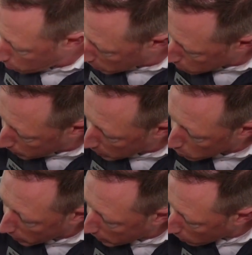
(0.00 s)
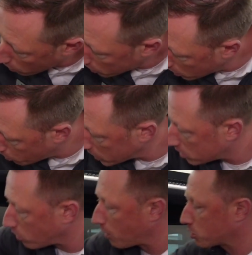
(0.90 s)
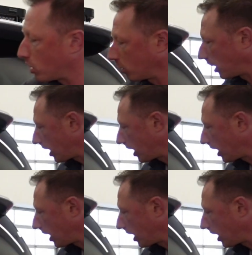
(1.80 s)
this piece right here, and then the piece that wraps around the